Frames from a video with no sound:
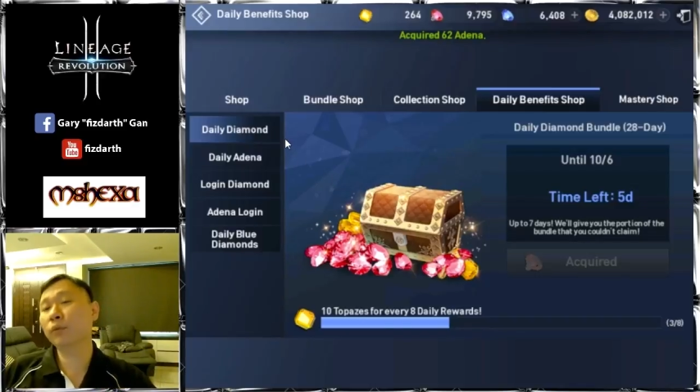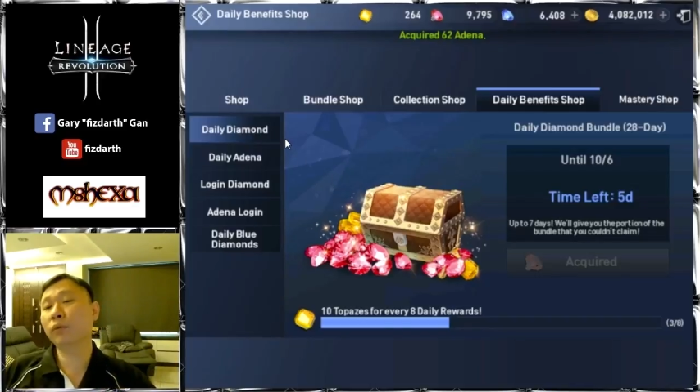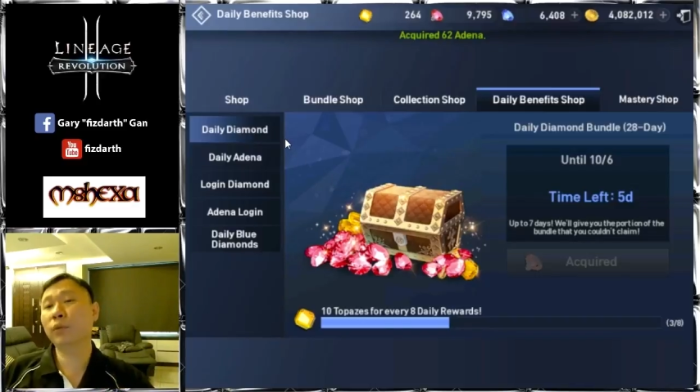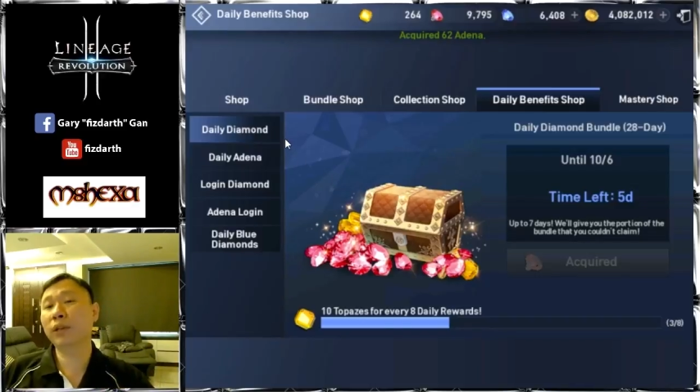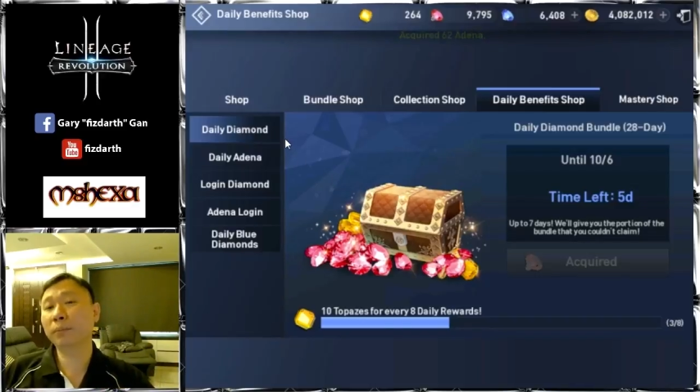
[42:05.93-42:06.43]

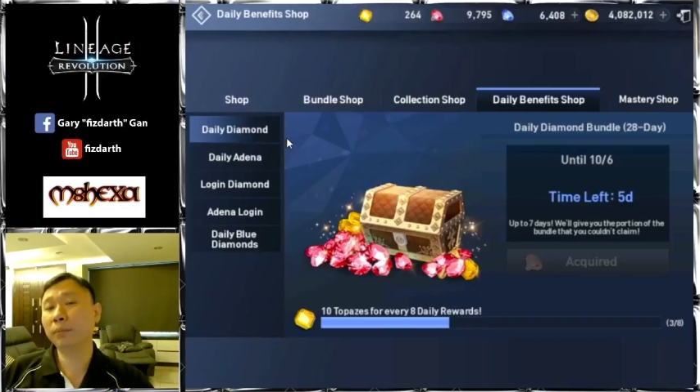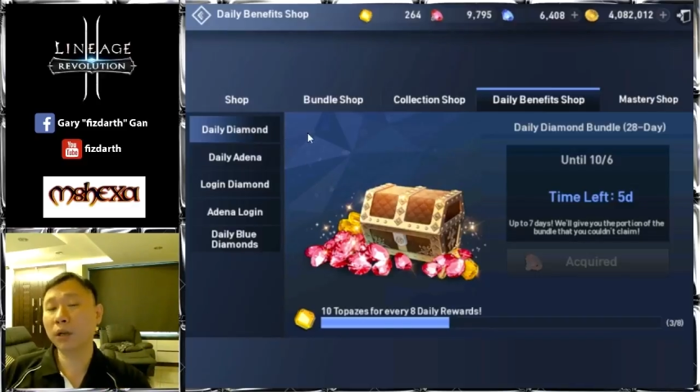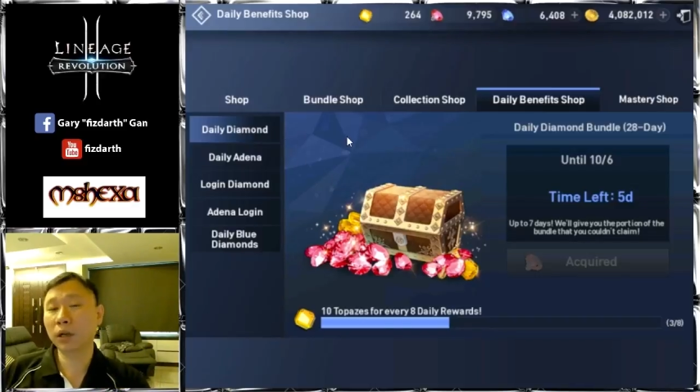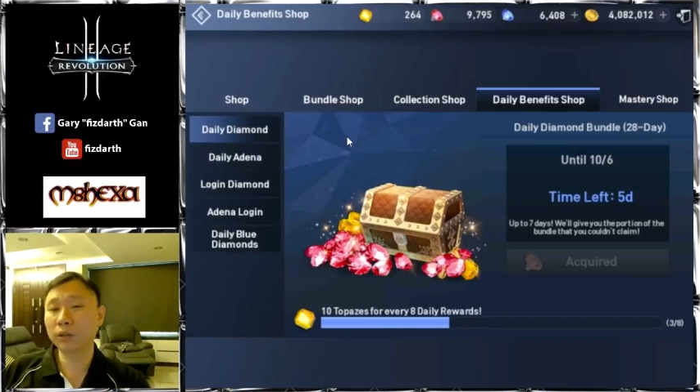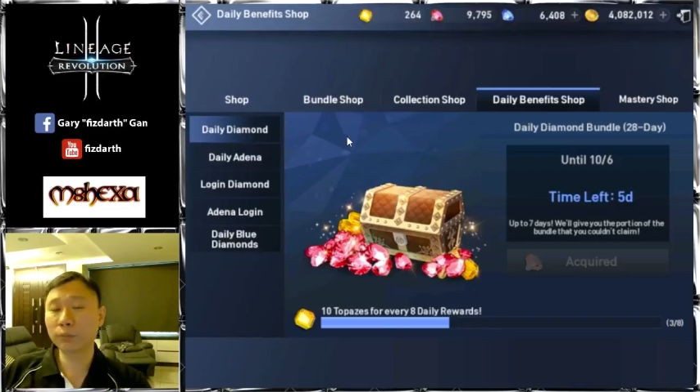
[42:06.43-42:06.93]
with
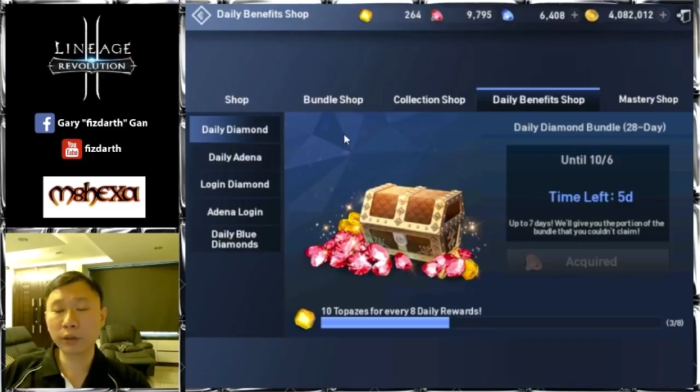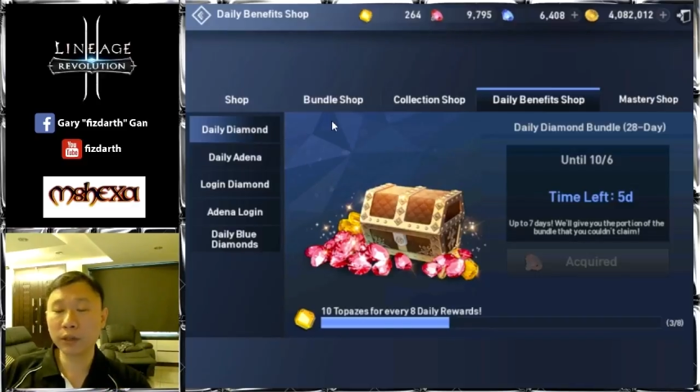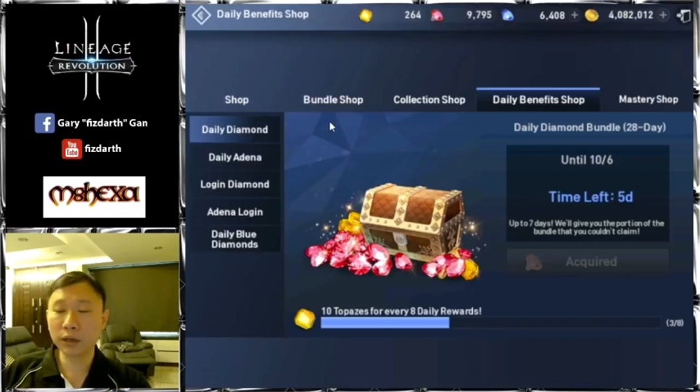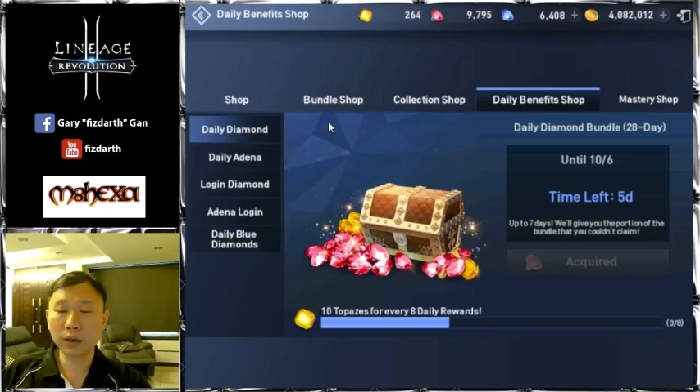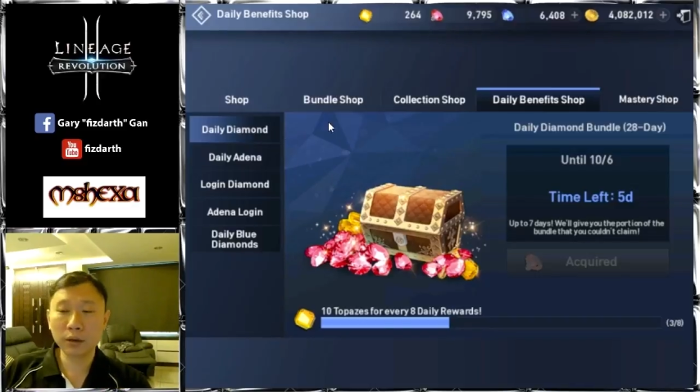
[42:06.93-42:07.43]

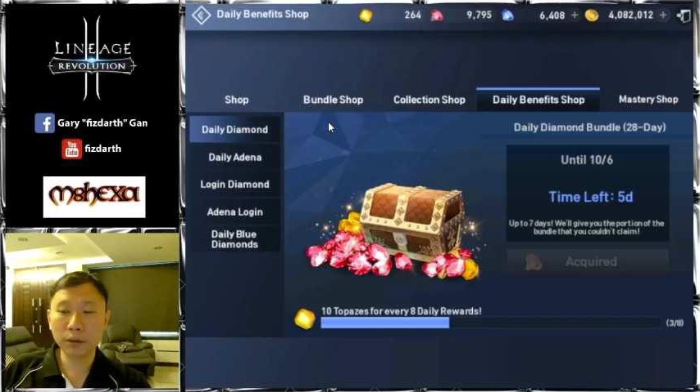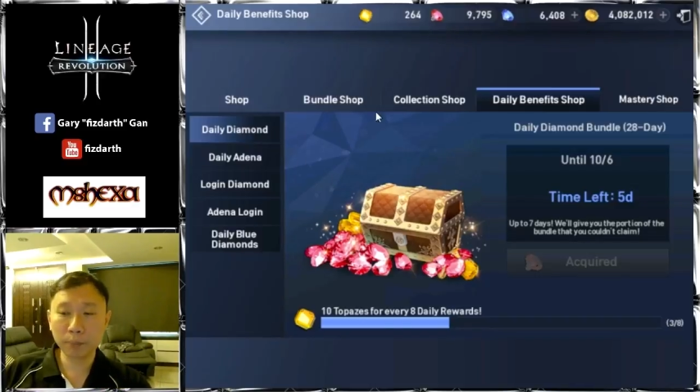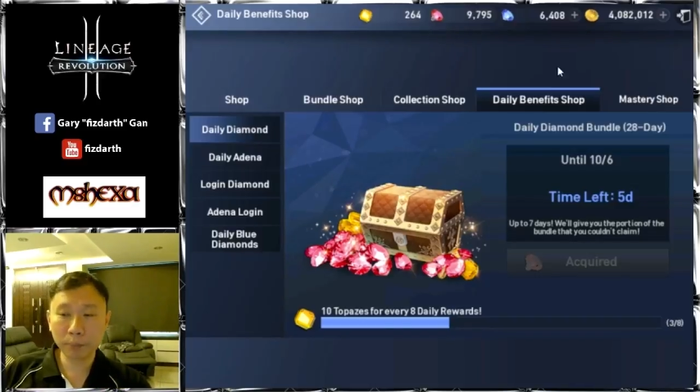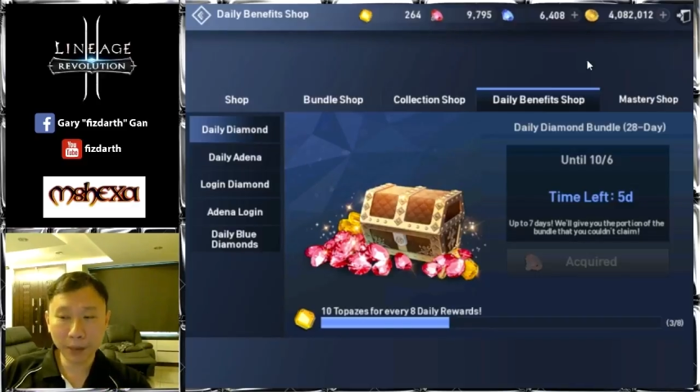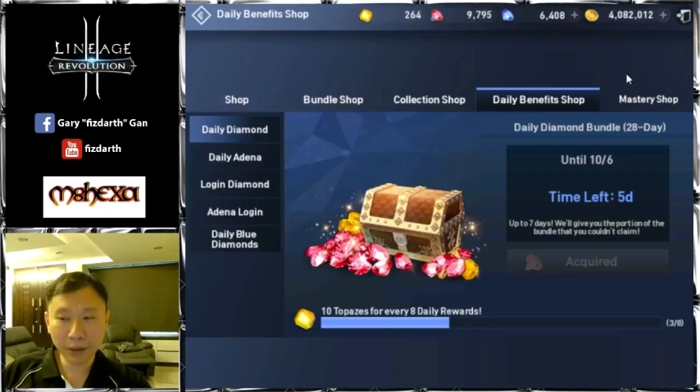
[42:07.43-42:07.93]
the
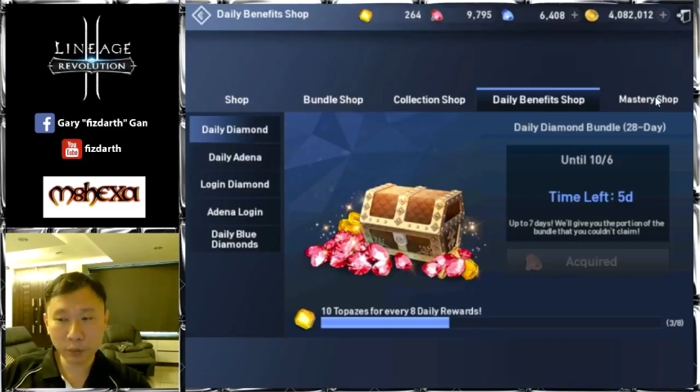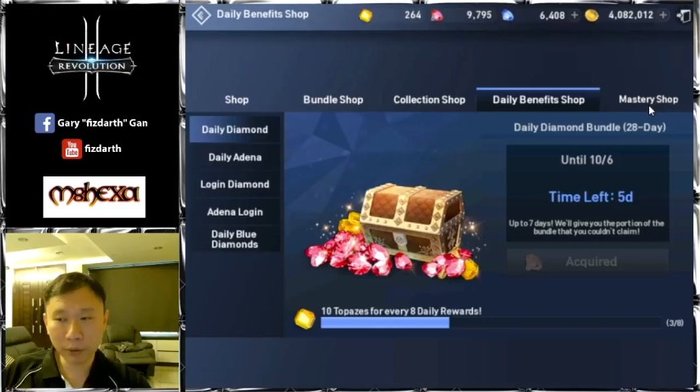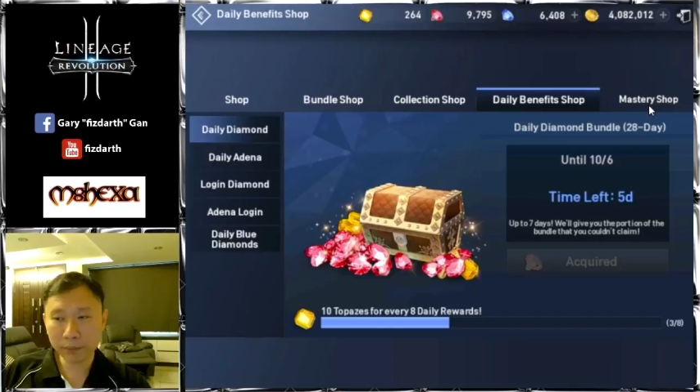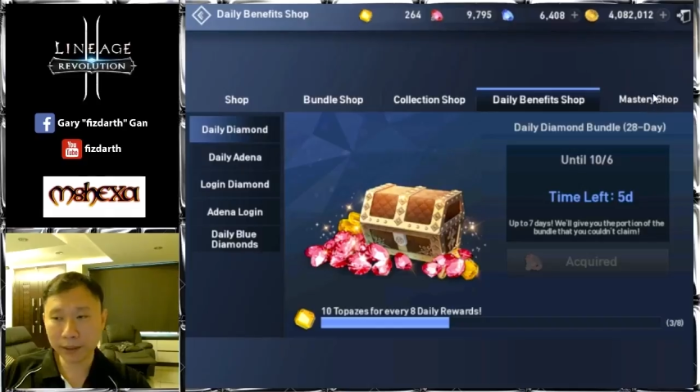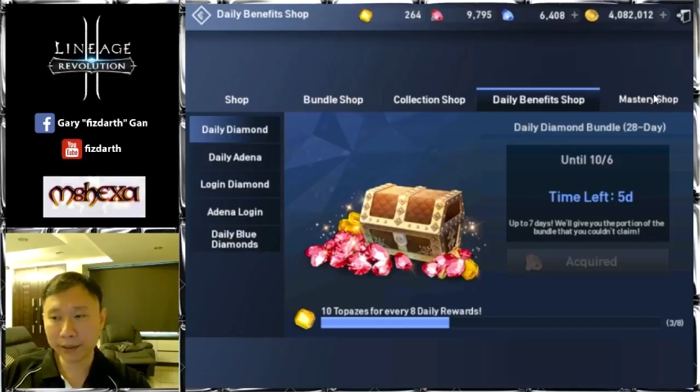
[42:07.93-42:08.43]
pay to
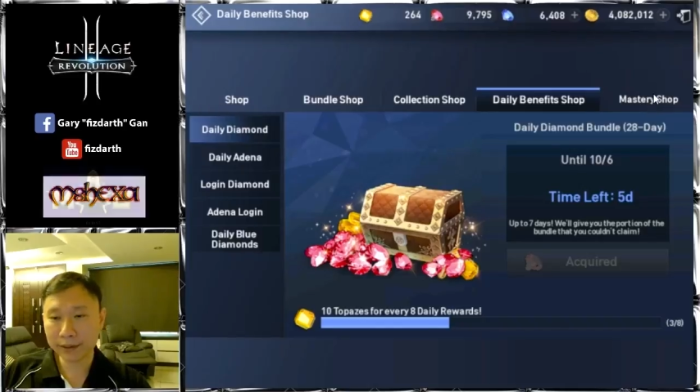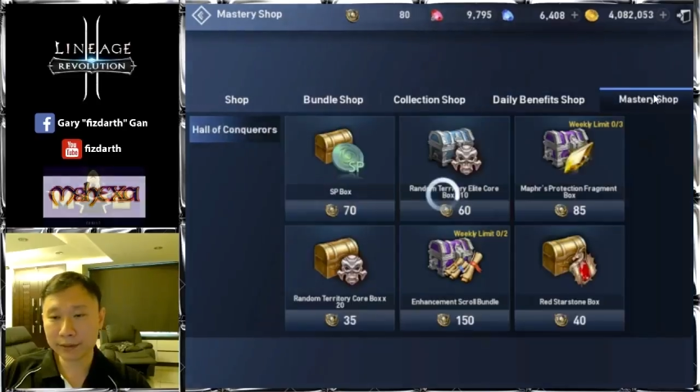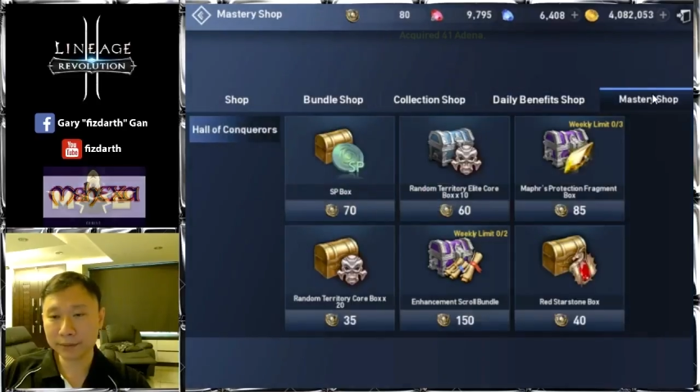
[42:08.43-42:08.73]
win players.